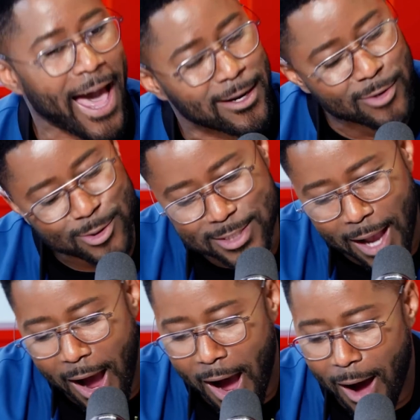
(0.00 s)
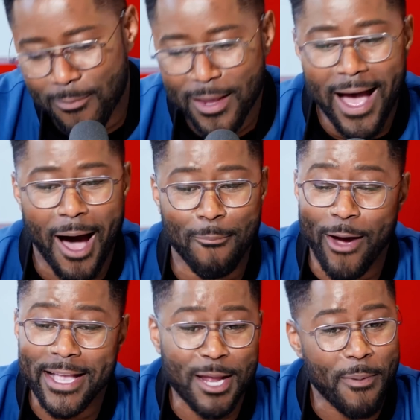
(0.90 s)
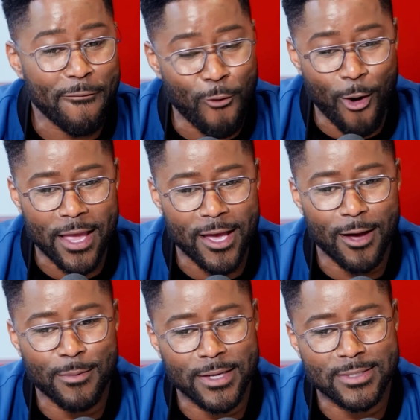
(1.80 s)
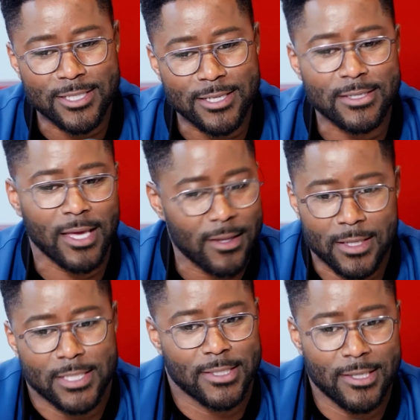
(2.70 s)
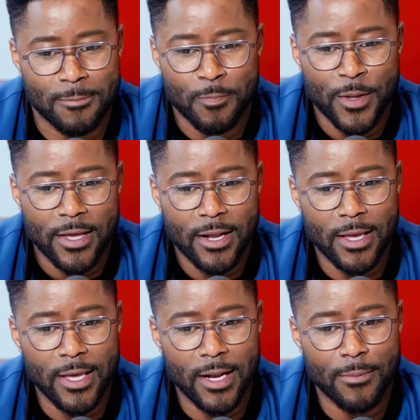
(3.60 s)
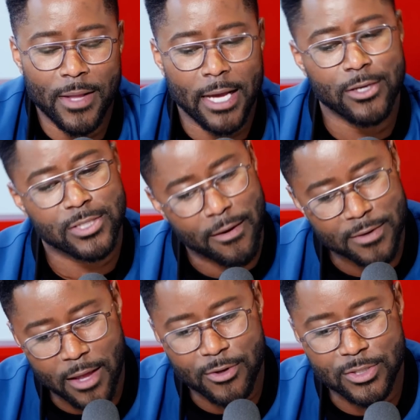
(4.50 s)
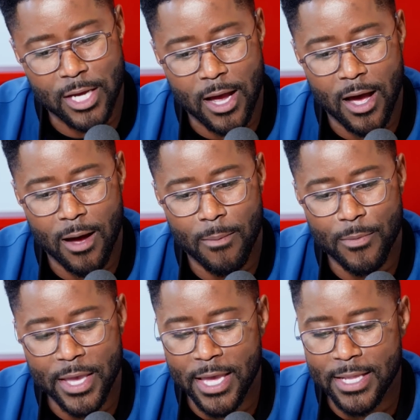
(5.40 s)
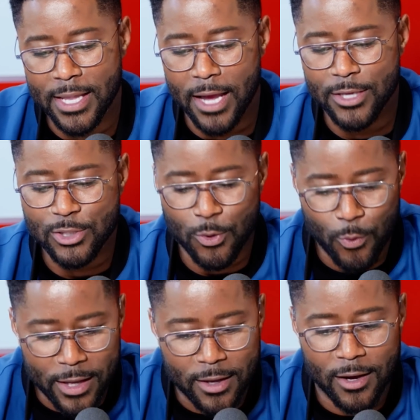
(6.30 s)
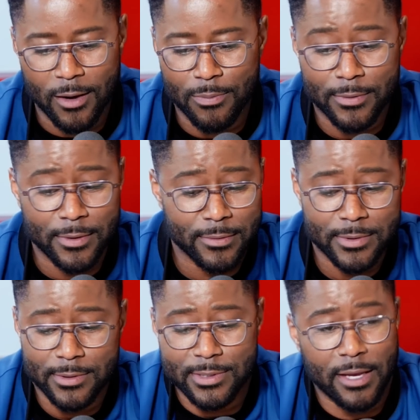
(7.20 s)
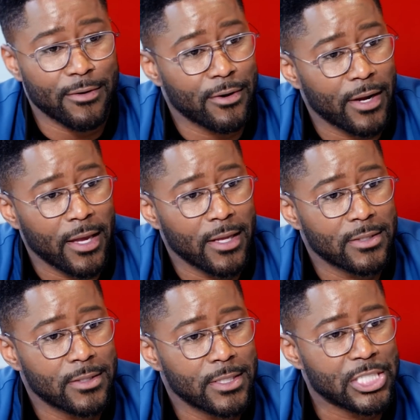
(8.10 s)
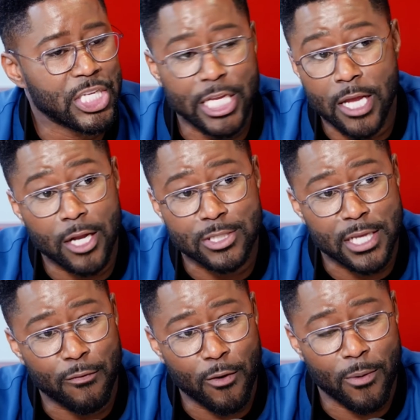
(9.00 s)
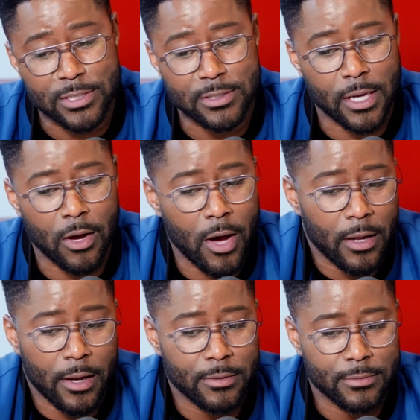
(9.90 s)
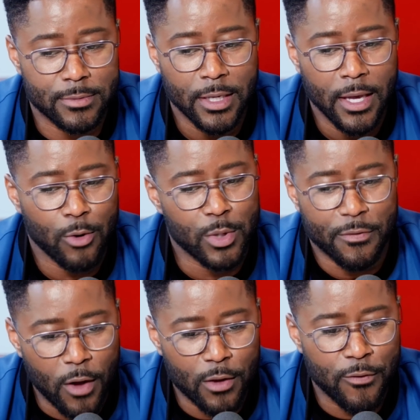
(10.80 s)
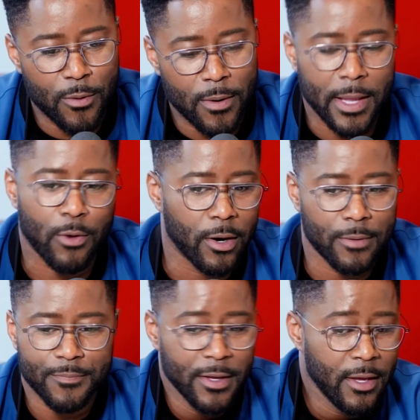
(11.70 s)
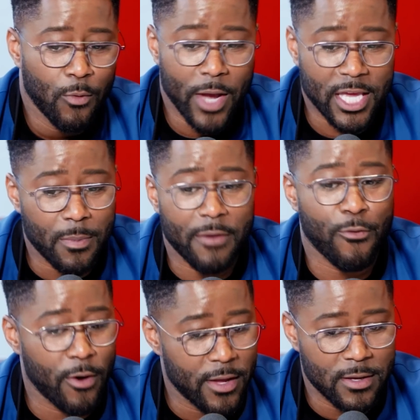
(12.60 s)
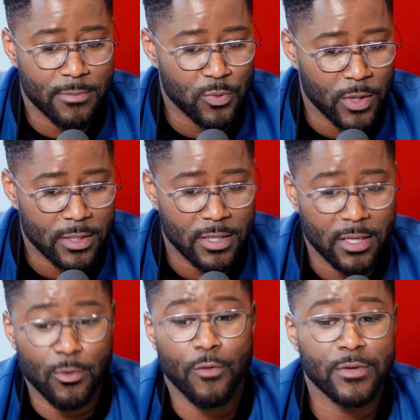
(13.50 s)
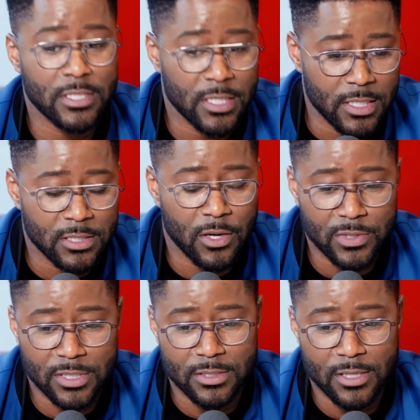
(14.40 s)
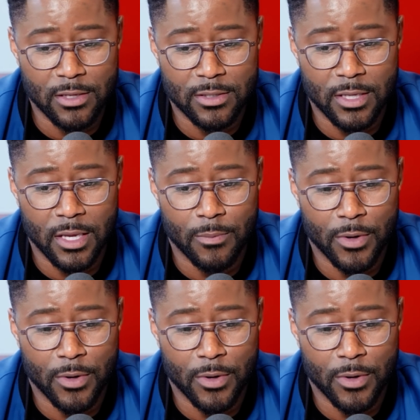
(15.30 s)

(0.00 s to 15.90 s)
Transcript: I got a new job. I'm waking up at 4 a.m. and she's just kind of listening. And I'm like, I used to have another job and I used to wake up at, 7 or 8. And she didn't understand football. She was like, oh, I don't really follow football. I'm like, well, waking up at 4 a.m. is one thing. Moving to the East Coast is another thing.